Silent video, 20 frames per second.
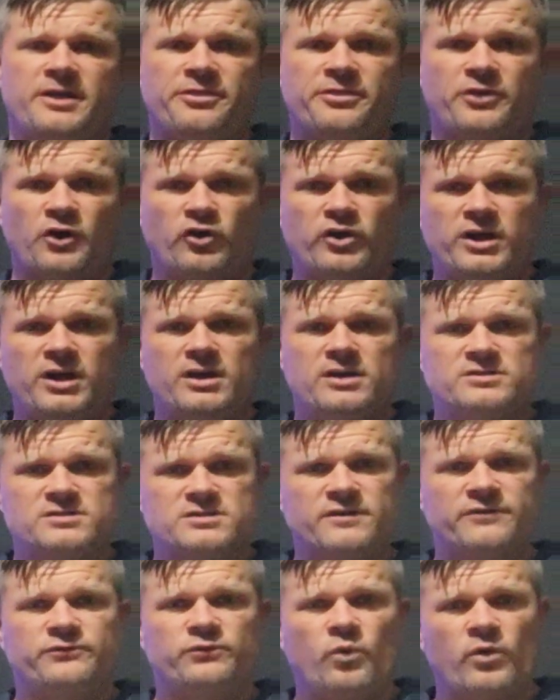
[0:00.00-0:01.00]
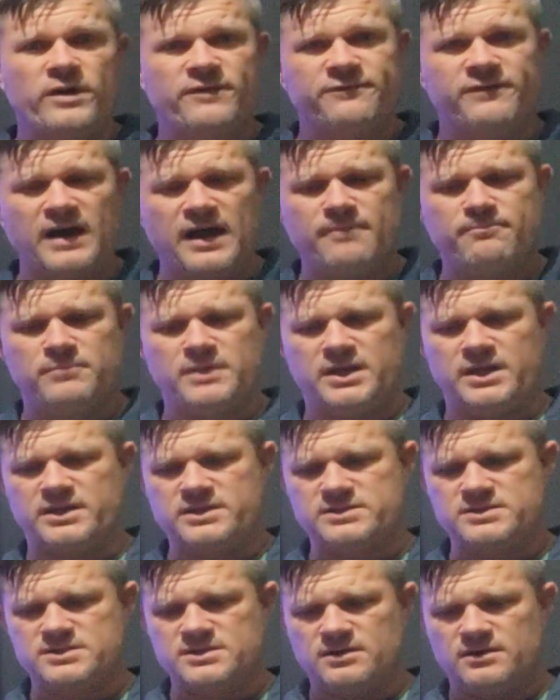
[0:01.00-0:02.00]
30 to 45
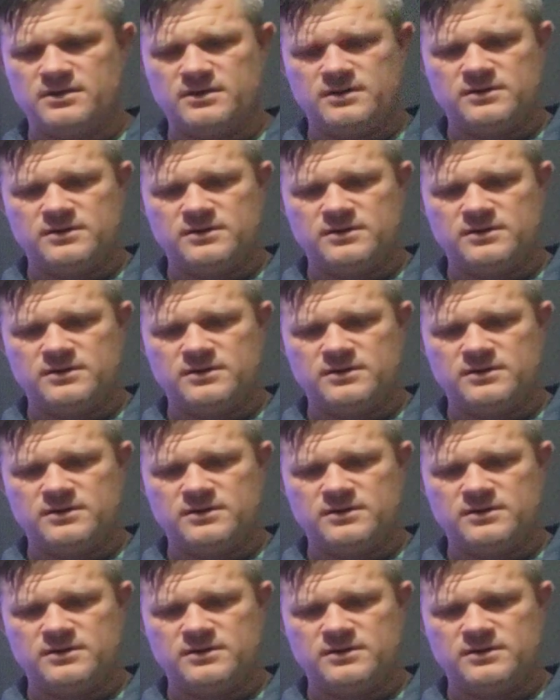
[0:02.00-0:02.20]
minutes